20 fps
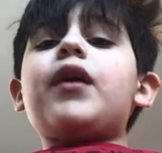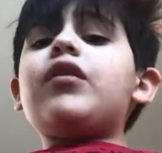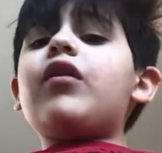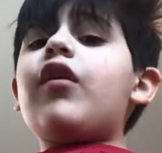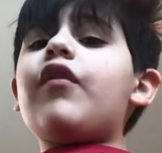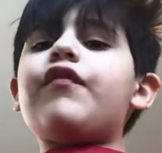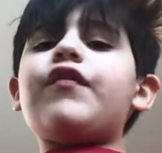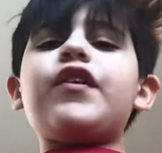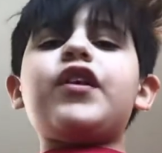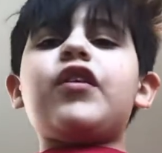not
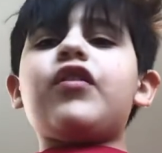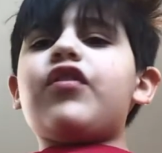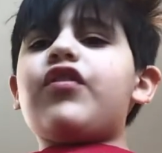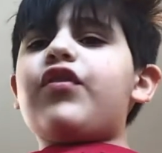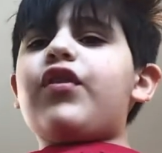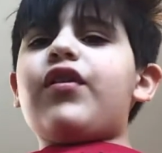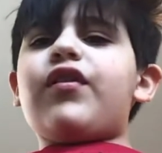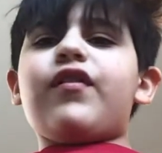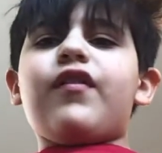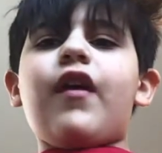finish
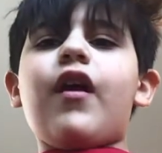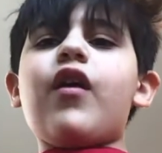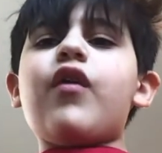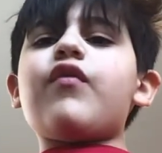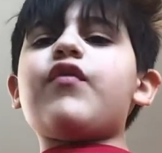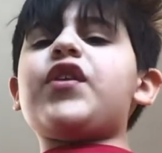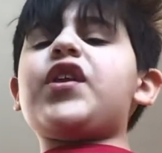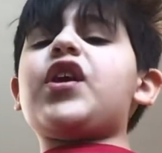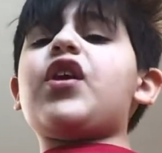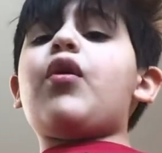this entire
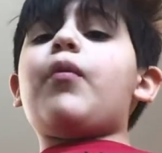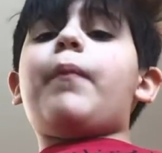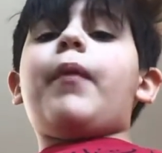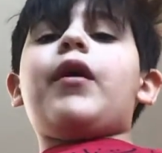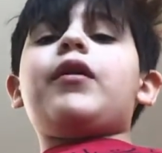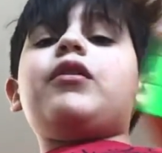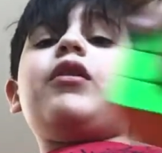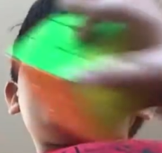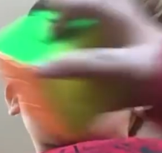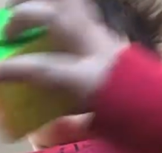video, but
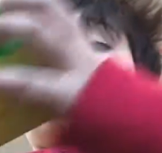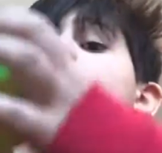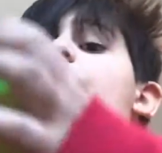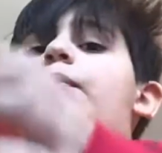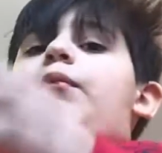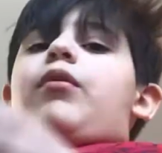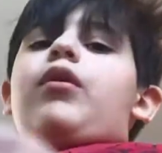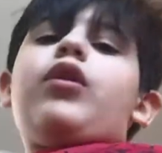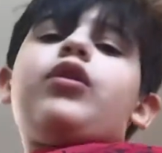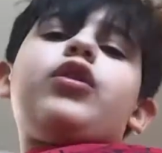
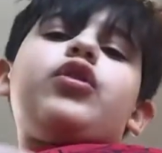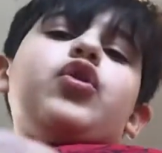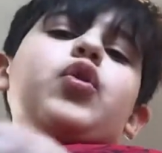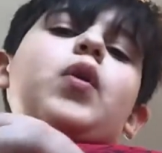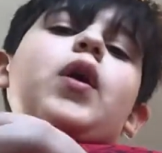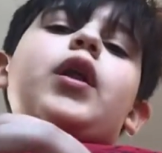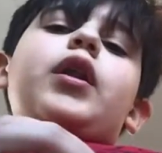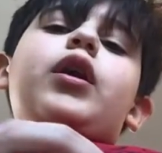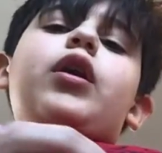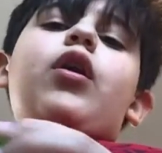I'm gonna
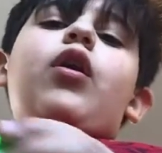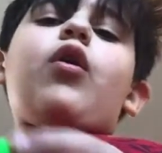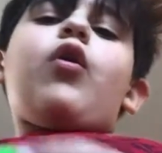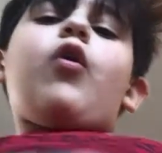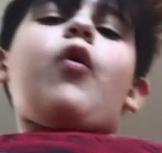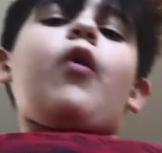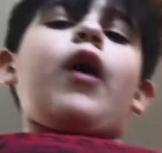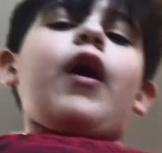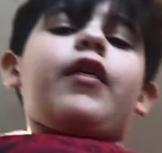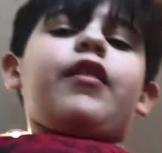try to
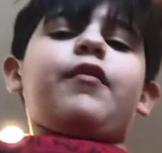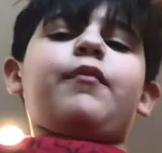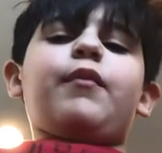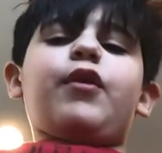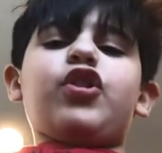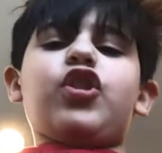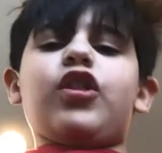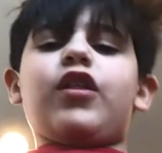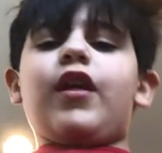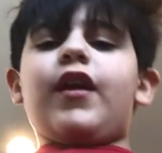go as
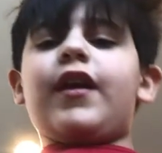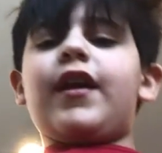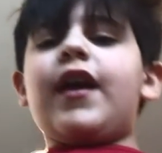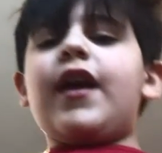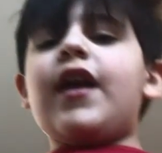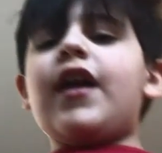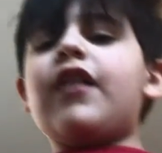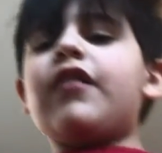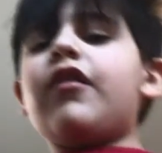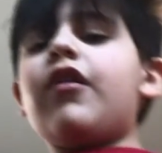much as I
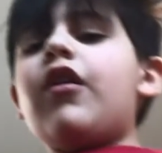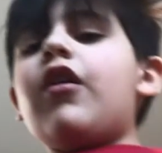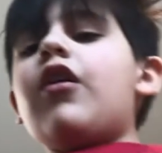can.